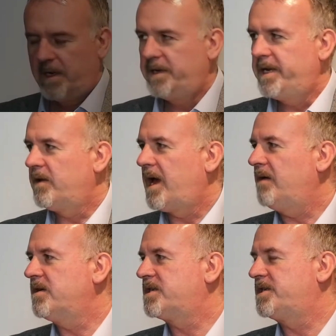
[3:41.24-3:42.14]
And Neil,
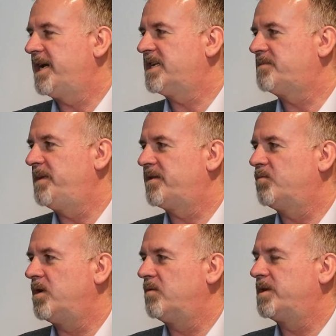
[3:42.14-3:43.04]
how does DS Smith
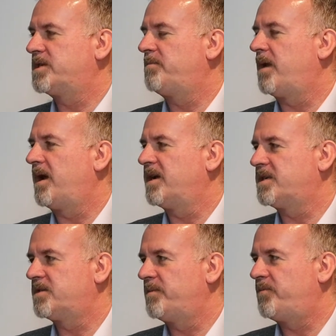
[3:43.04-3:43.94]
work with
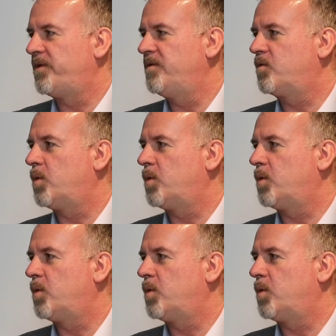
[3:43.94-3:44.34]
suppliers to improve